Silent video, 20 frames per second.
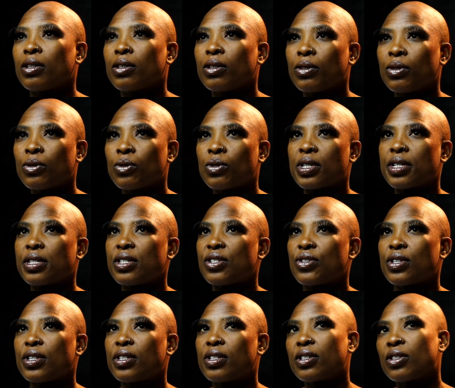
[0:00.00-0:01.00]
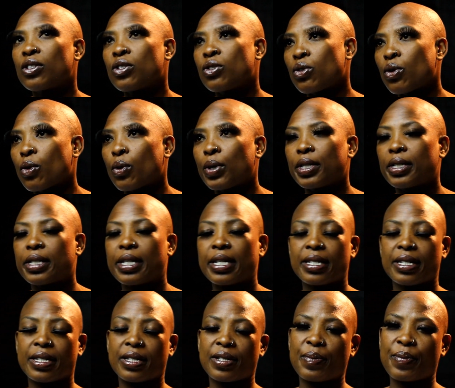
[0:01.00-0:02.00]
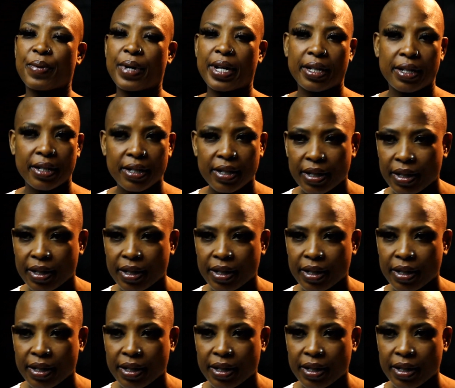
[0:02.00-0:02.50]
You just treat it so it doesn't spread.